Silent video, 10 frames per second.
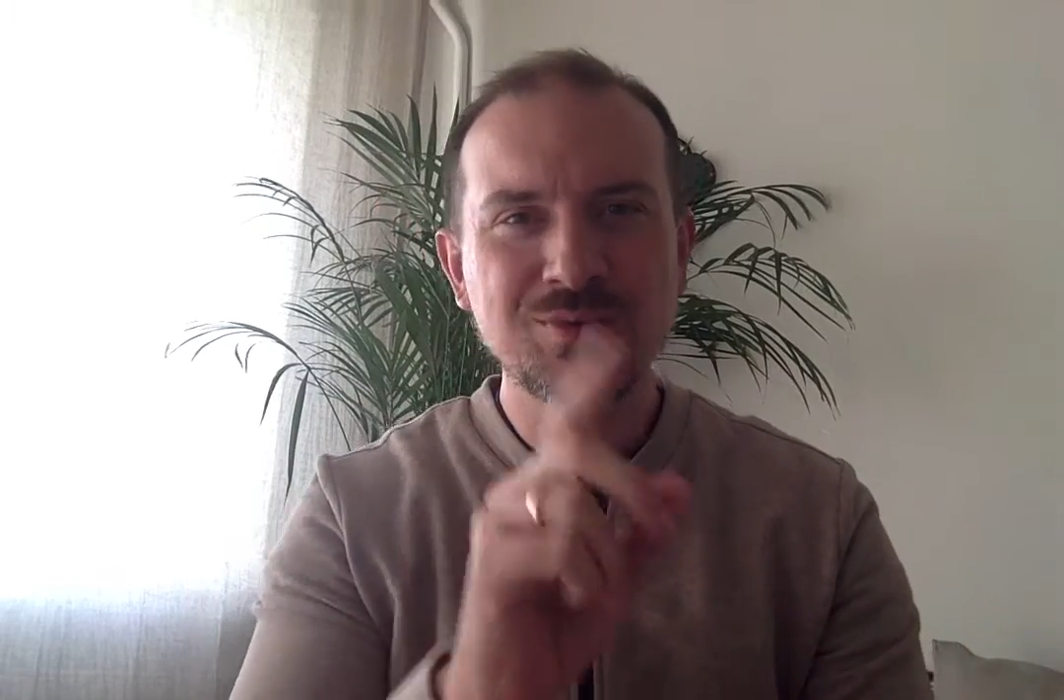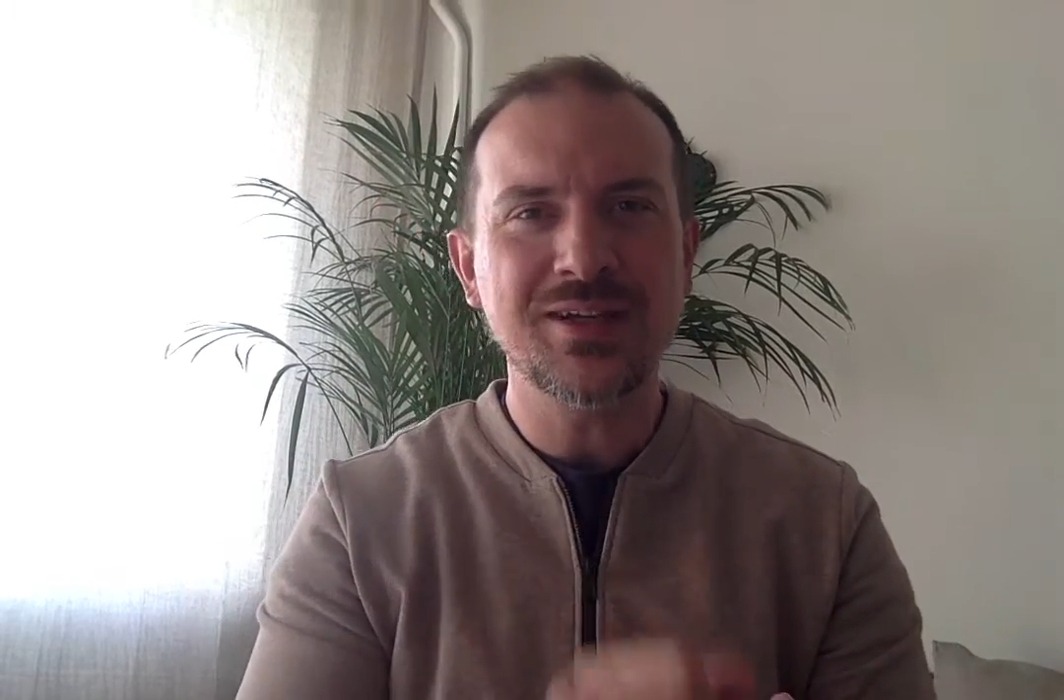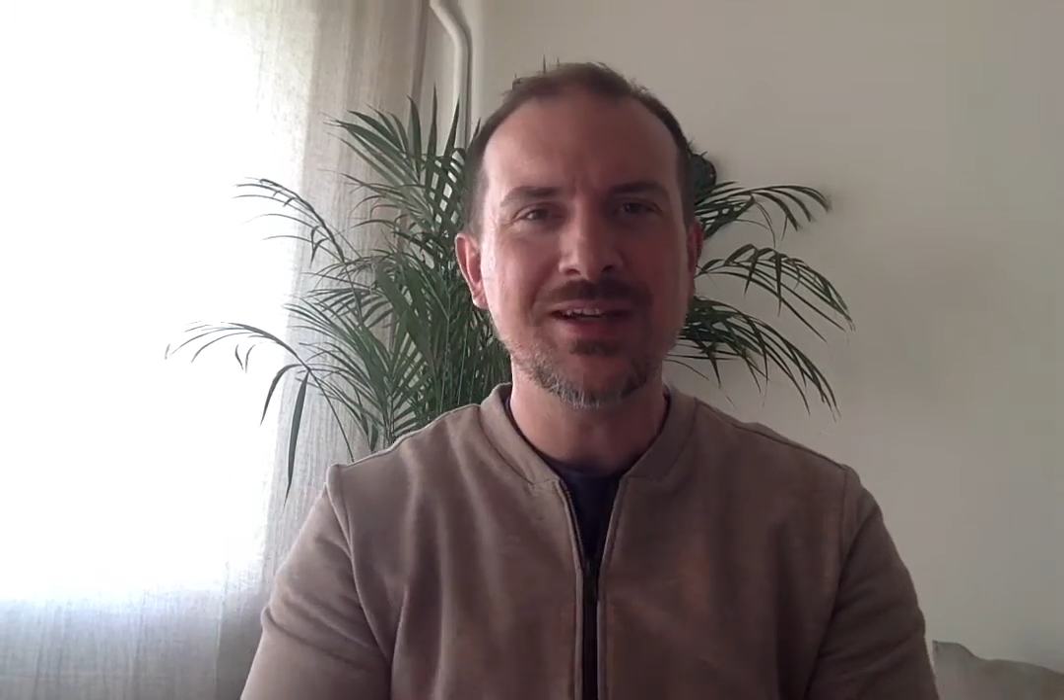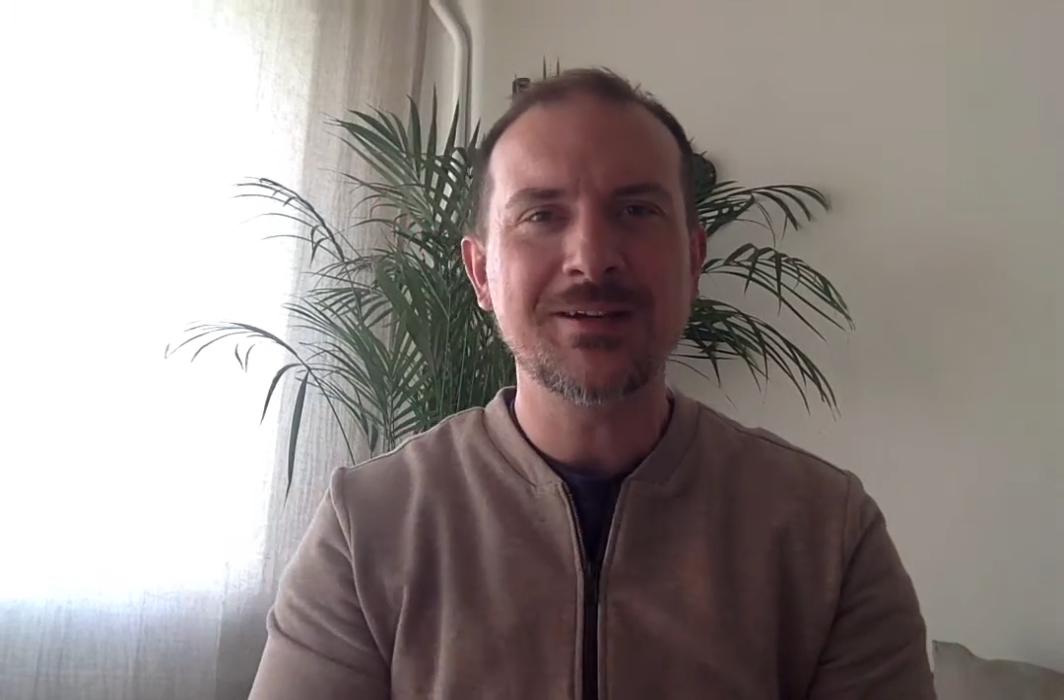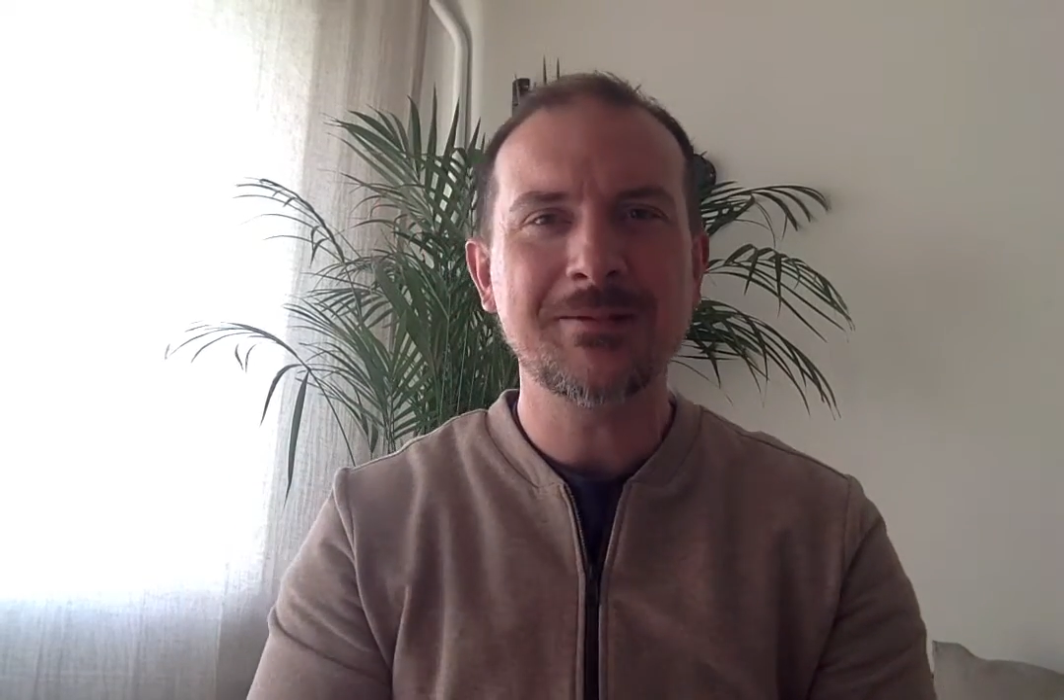a
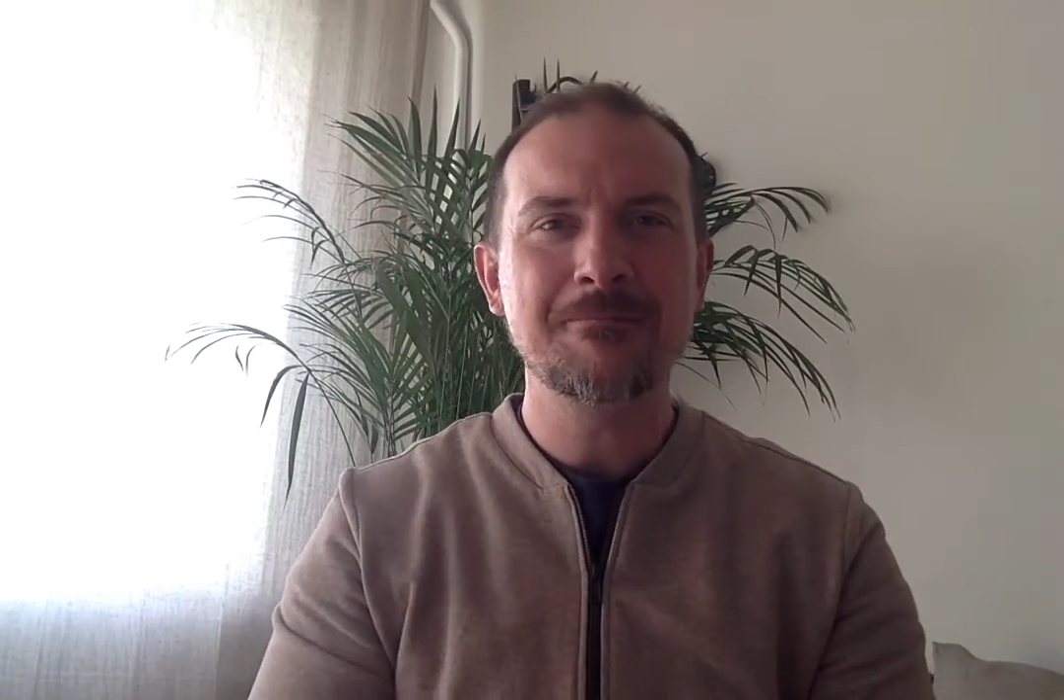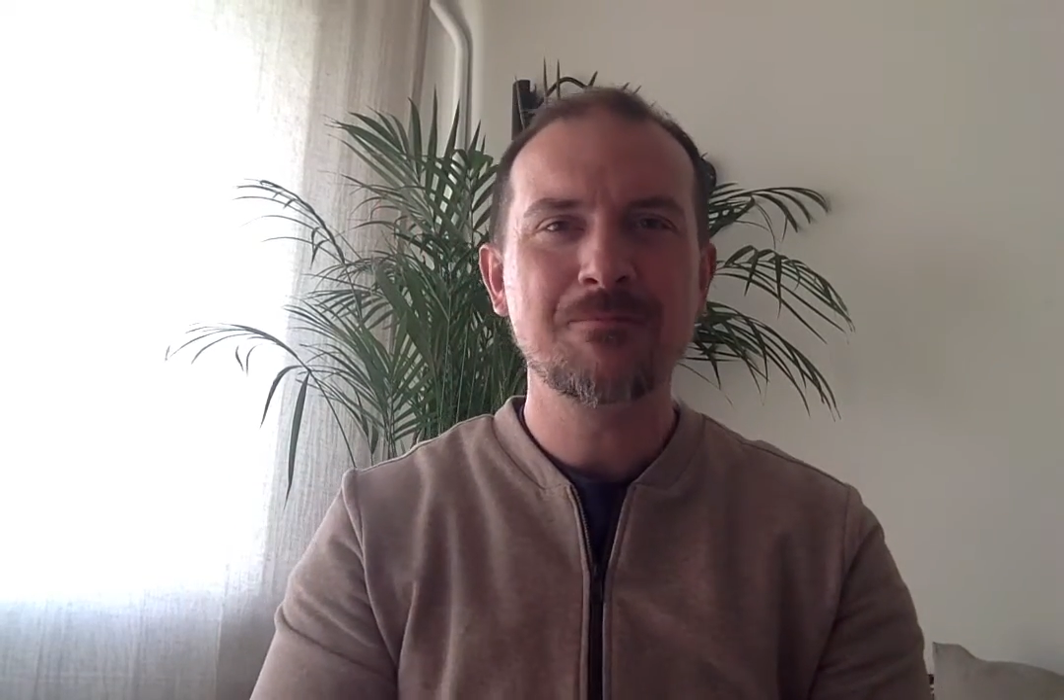week.